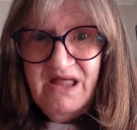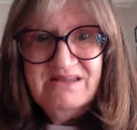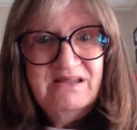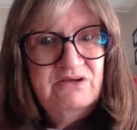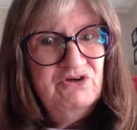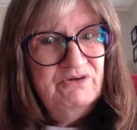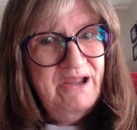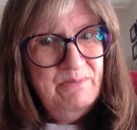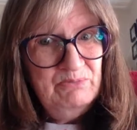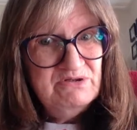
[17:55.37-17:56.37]
And then you're
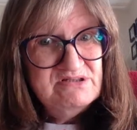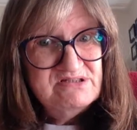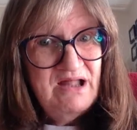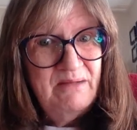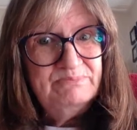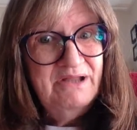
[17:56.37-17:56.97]
able to stop